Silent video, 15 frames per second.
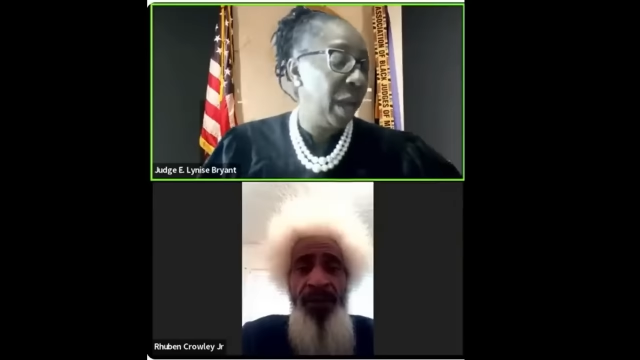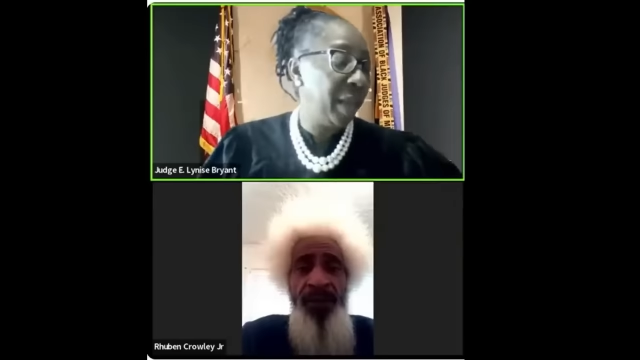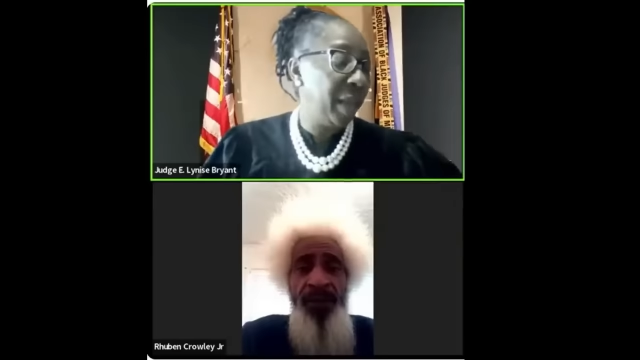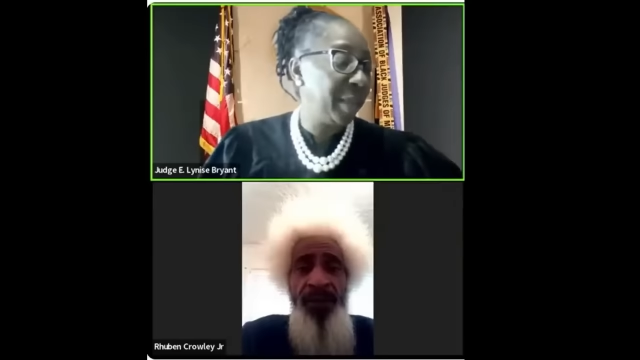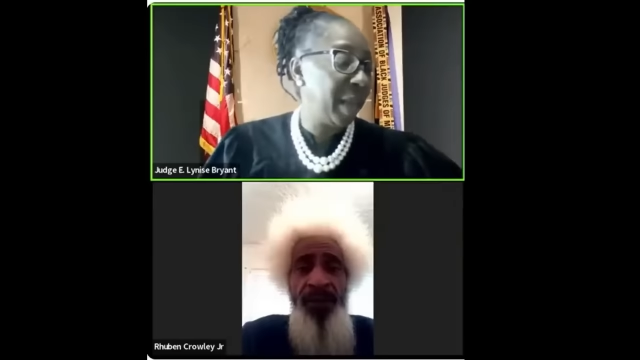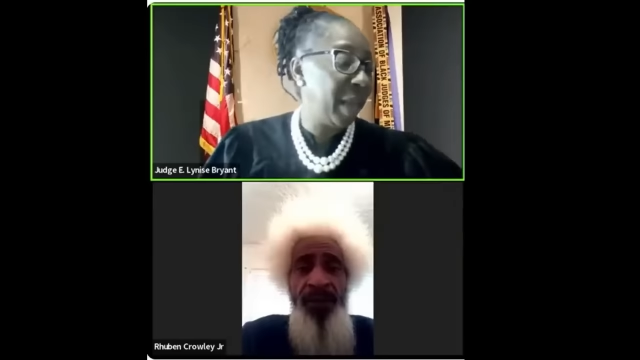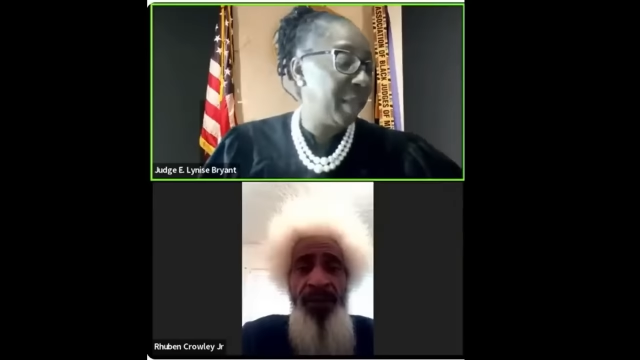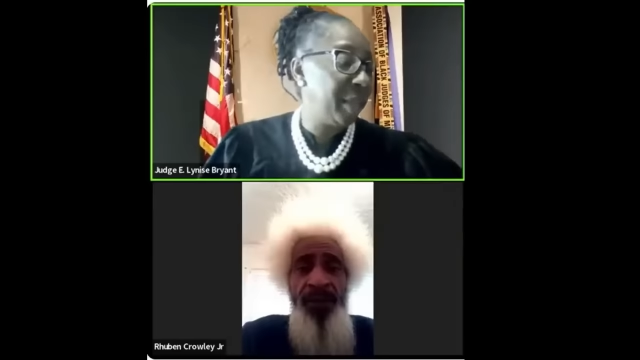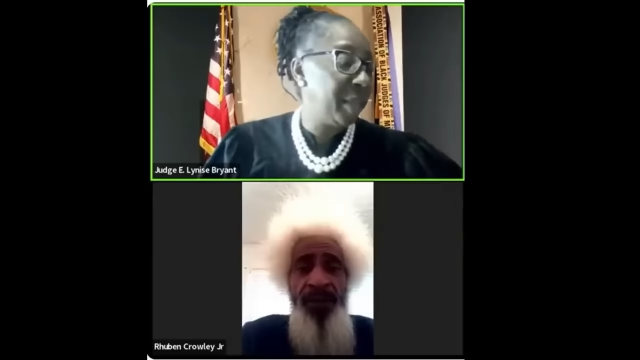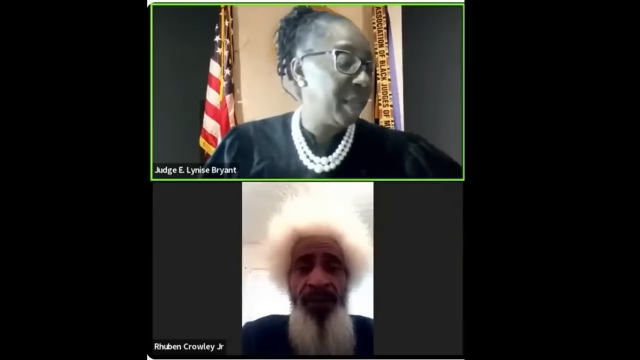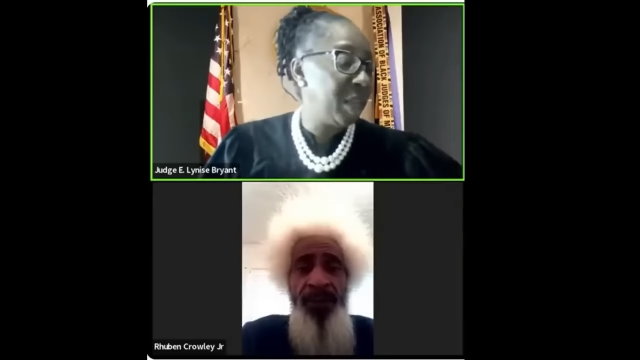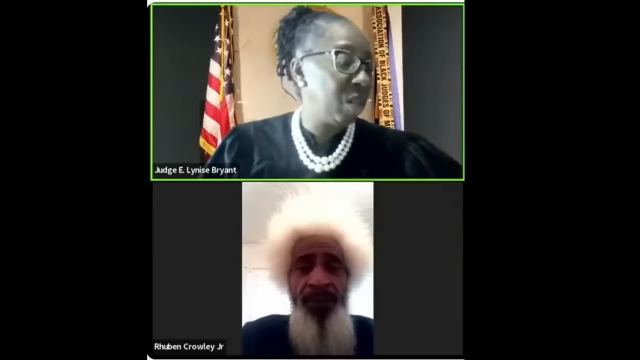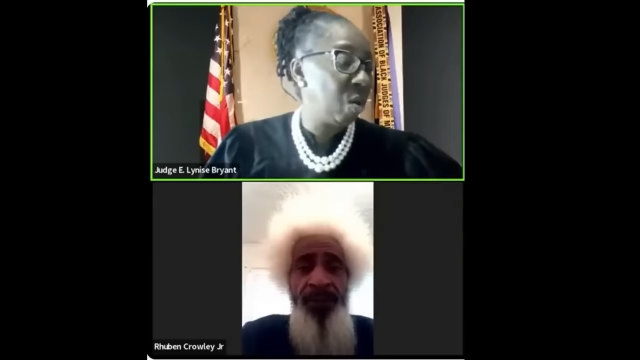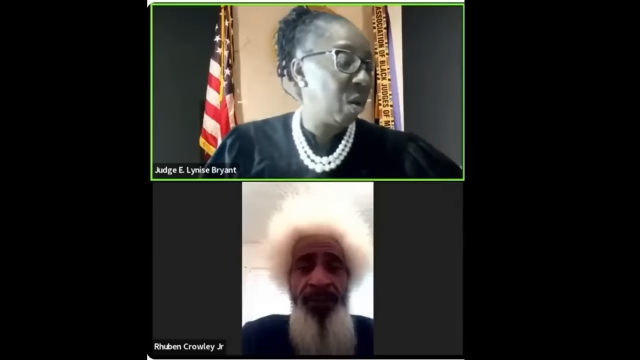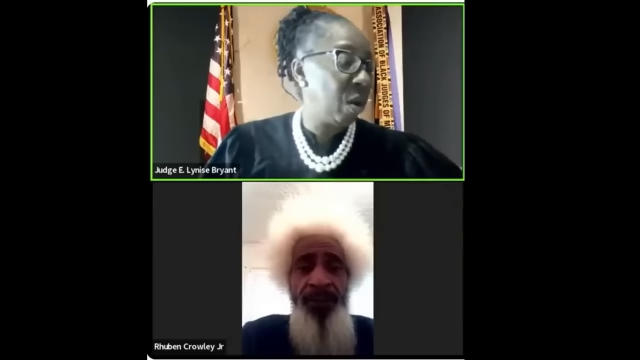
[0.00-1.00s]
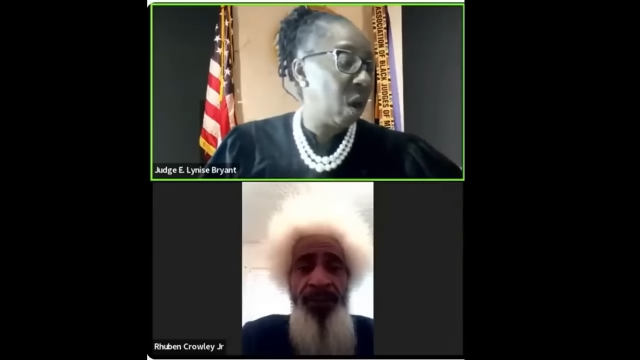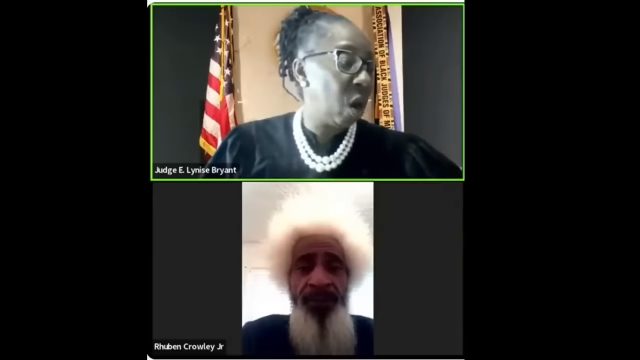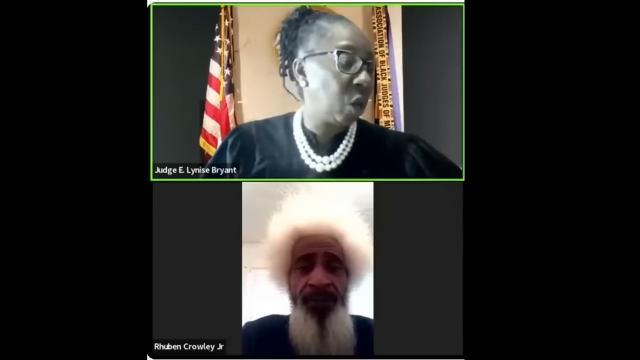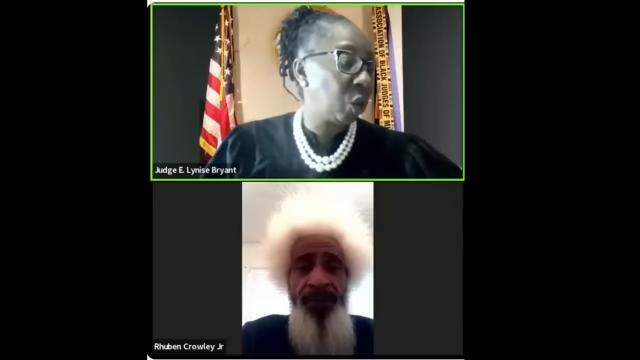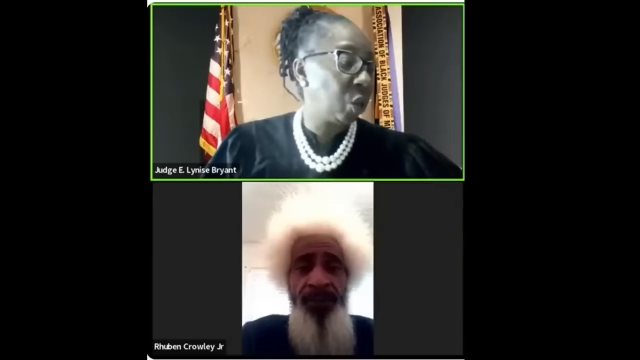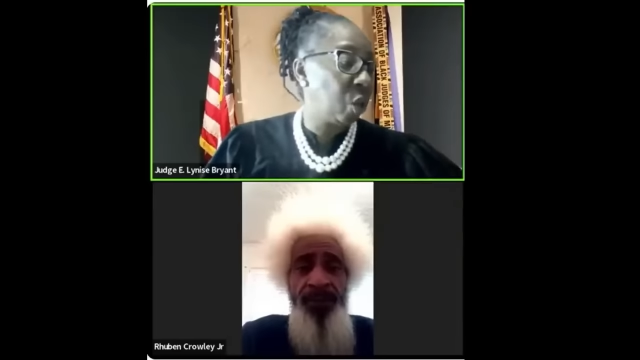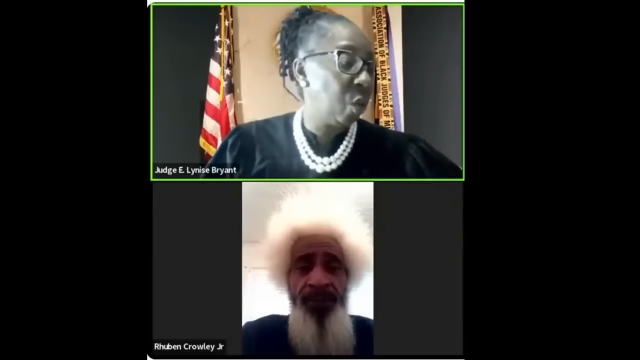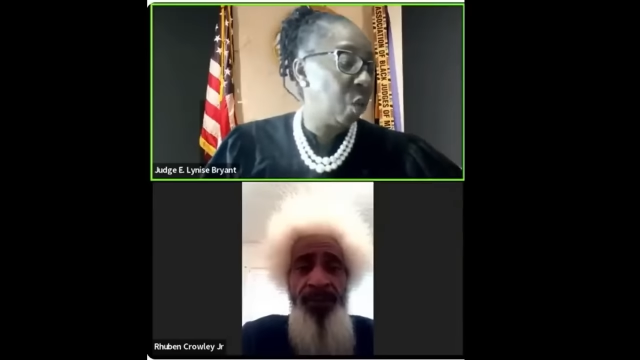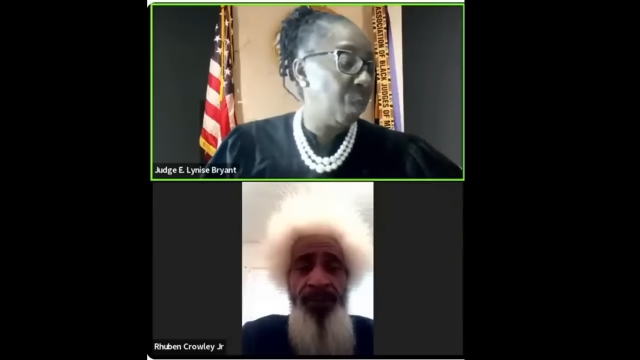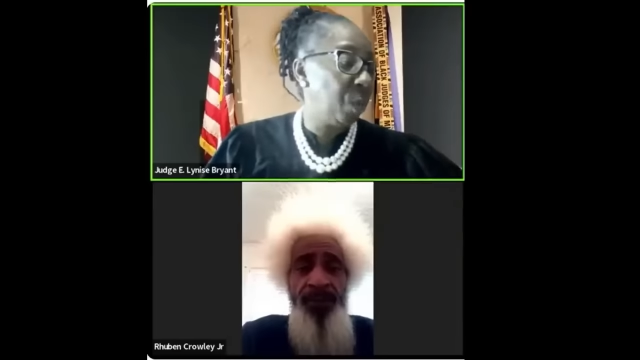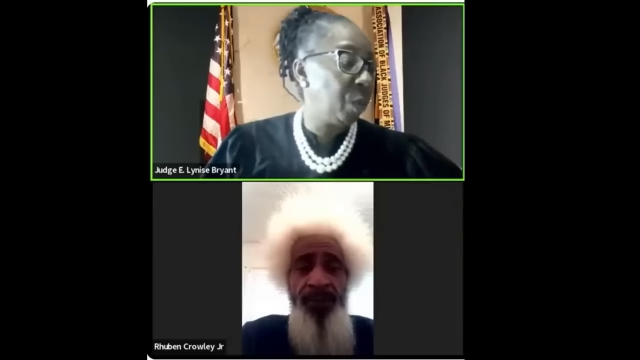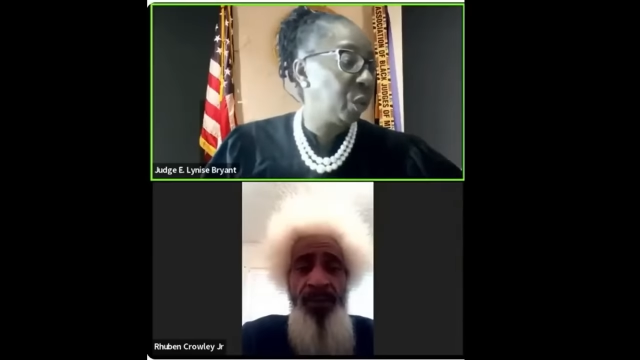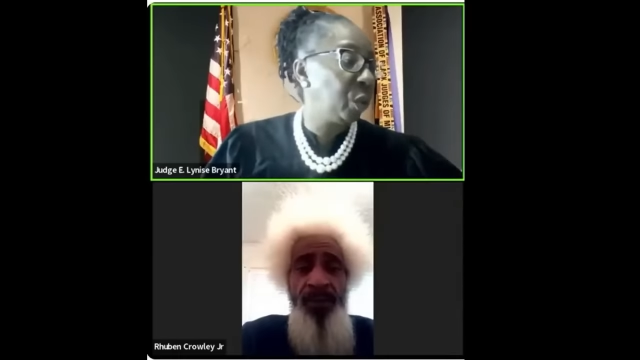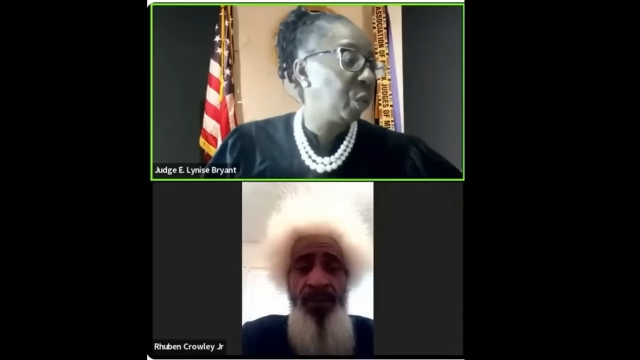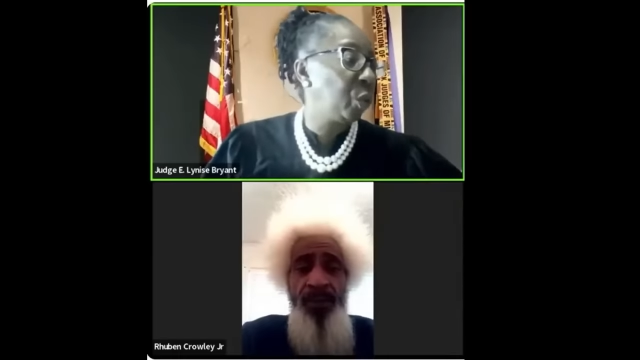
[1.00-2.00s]
Speaker 1: as I did on October
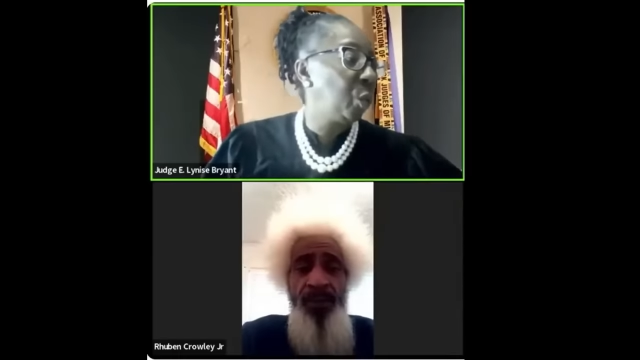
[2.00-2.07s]
the